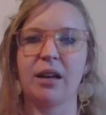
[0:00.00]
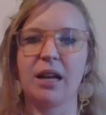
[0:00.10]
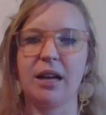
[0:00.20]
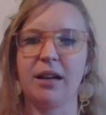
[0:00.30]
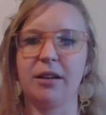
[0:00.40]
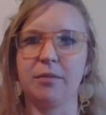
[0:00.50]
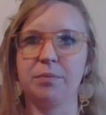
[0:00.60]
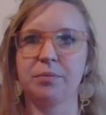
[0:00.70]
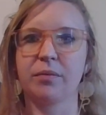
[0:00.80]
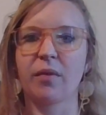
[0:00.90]

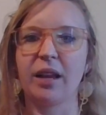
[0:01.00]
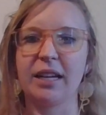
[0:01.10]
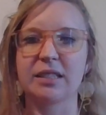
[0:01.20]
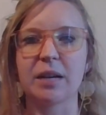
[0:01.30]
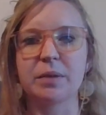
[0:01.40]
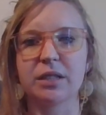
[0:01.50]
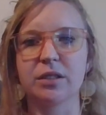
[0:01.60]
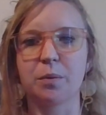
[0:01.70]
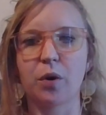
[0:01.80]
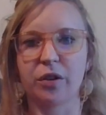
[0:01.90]
um, accepting
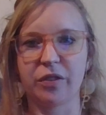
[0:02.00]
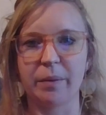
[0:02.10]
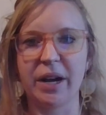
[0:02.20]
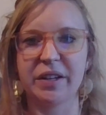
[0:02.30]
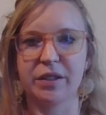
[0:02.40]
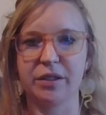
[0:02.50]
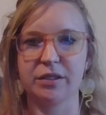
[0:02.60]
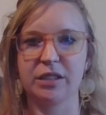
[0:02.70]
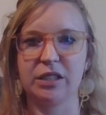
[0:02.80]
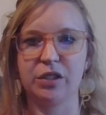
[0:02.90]
support from
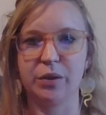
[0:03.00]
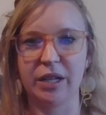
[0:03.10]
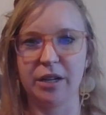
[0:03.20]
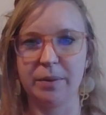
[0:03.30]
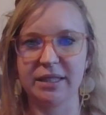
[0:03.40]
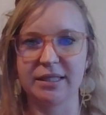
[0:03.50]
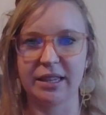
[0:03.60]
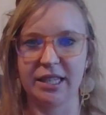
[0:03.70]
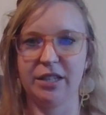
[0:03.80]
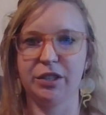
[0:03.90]
others to do their best
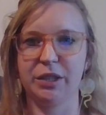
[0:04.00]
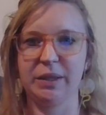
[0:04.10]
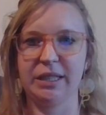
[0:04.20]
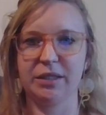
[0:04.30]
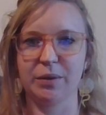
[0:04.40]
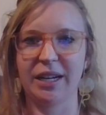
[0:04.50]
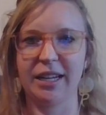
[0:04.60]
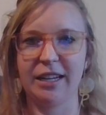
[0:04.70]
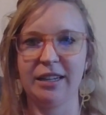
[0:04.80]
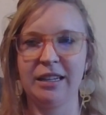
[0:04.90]
at their duties,
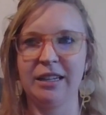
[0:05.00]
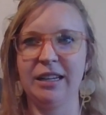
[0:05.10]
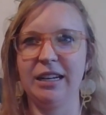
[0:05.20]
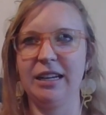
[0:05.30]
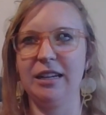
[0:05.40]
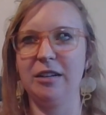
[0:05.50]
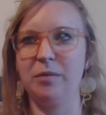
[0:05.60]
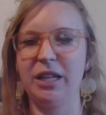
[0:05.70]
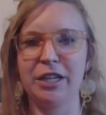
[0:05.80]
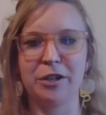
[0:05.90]
right? Uh,
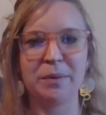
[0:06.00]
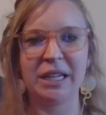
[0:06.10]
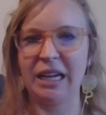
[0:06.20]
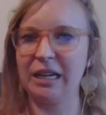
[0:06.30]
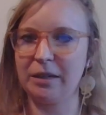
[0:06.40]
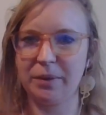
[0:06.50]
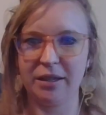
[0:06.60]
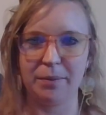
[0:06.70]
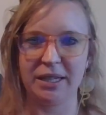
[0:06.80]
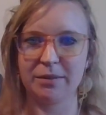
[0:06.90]
let your mechanic be
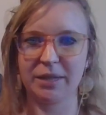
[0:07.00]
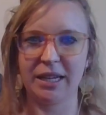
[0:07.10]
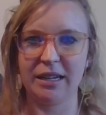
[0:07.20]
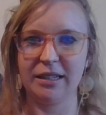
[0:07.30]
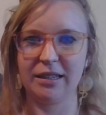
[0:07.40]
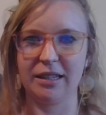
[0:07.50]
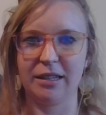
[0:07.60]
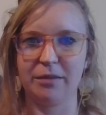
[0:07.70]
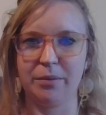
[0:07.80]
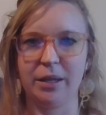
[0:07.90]
the best mechanic they
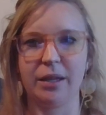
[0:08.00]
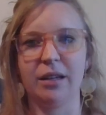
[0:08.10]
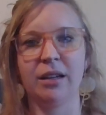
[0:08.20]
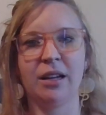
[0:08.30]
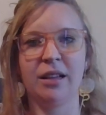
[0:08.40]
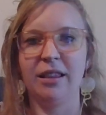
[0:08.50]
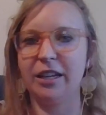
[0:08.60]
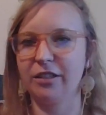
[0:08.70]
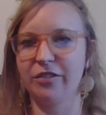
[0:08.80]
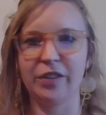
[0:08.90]
can be.
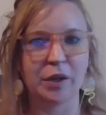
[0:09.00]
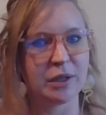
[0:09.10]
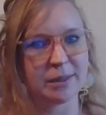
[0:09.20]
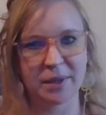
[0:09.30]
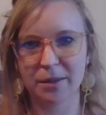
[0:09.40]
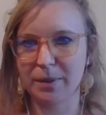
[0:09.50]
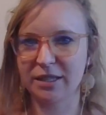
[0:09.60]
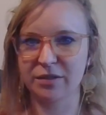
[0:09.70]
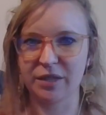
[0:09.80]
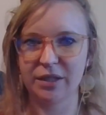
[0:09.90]
Let your fairies be the
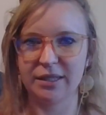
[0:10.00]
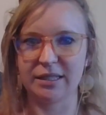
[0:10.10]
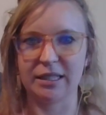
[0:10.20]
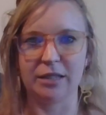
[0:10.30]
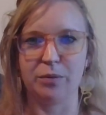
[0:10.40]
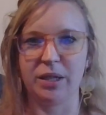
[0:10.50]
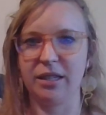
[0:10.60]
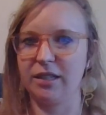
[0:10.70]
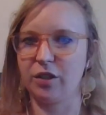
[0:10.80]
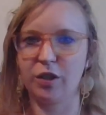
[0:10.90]
best fairies they can
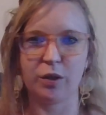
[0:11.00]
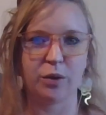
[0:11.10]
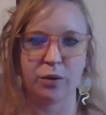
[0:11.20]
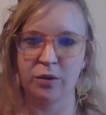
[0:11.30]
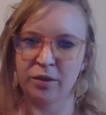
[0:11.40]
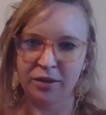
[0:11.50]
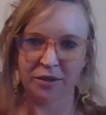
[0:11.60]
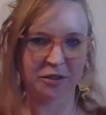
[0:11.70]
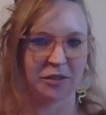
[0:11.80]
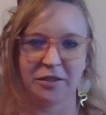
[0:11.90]
be. And you,
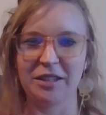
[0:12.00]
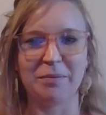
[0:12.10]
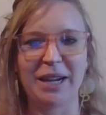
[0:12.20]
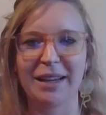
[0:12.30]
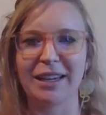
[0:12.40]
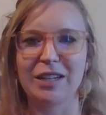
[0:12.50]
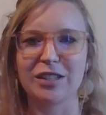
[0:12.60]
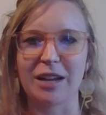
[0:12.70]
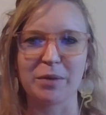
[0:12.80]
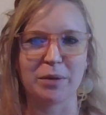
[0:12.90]
in my case,
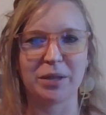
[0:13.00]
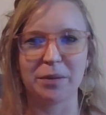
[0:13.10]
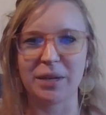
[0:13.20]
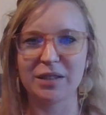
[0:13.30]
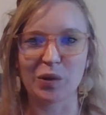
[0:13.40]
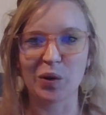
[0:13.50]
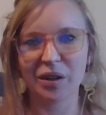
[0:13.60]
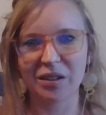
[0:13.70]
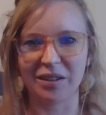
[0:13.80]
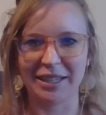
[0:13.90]
I'm going to be the best
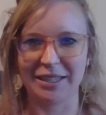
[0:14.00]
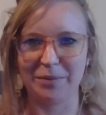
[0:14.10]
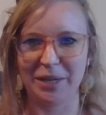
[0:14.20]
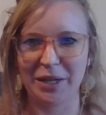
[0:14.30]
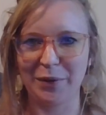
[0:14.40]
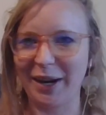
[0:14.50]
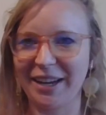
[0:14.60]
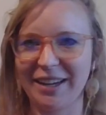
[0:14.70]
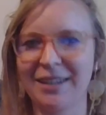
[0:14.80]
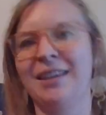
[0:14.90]
oracle I can be,
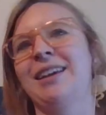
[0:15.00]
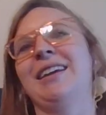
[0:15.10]
right?